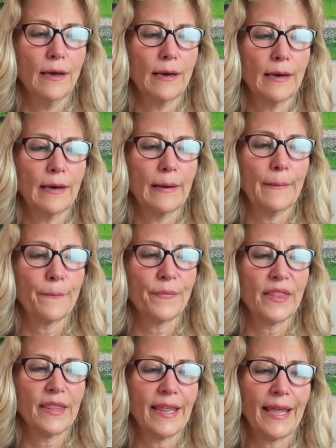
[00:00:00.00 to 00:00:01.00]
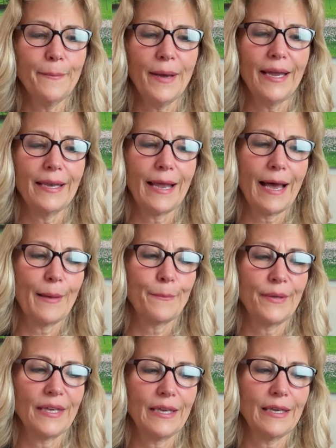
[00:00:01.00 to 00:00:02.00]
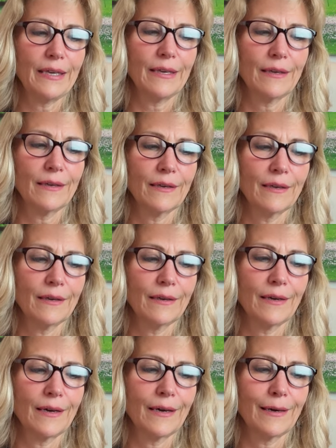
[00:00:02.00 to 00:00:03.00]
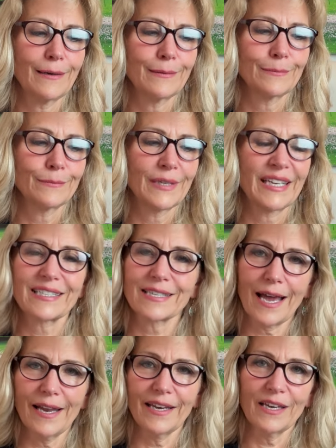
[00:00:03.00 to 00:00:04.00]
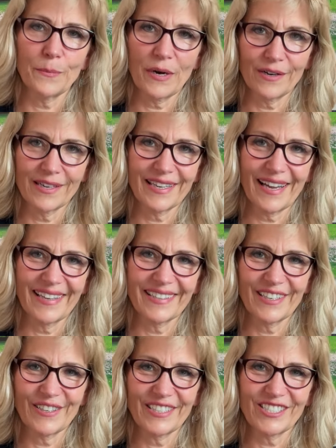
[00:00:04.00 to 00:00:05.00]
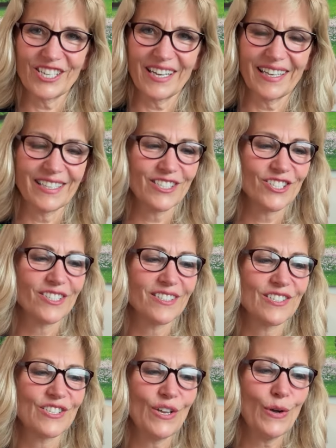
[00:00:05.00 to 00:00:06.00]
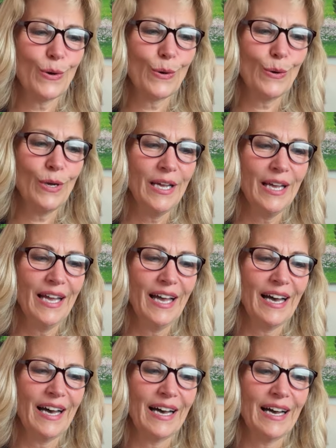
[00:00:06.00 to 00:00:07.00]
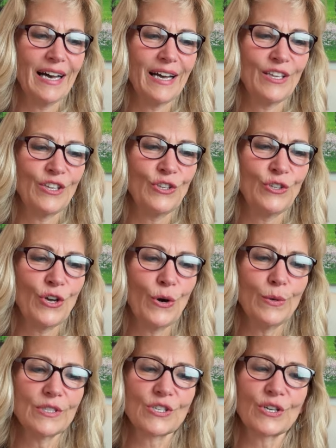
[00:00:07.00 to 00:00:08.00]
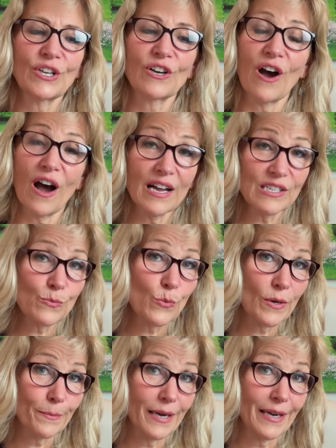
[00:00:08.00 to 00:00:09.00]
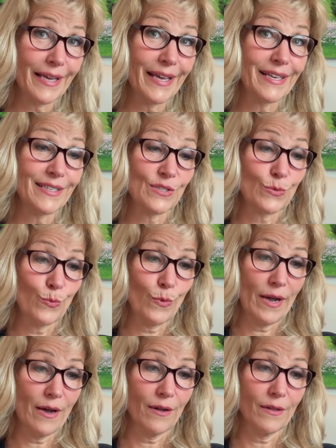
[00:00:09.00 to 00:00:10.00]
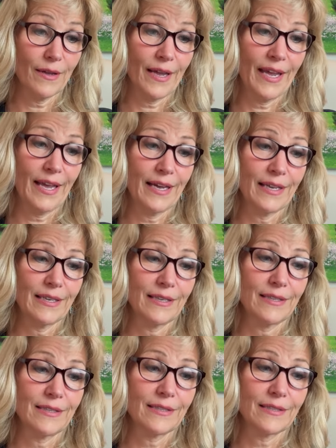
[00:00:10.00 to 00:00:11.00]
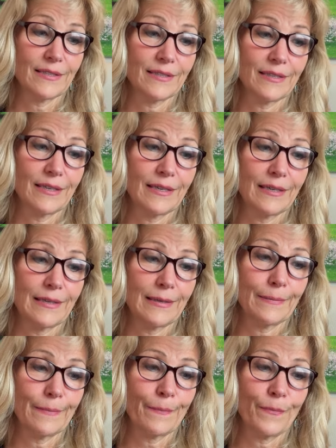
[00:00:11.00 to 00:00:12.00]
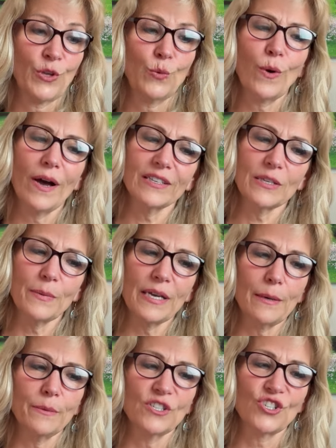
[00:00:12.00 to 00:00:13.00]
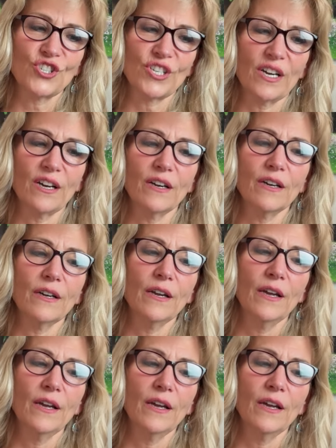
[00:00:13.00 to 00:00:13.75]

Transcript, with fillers: Um, they might not be um, excited about a dietary change. So uh, you know it's going to cost more money as well. And um, you want to be able to share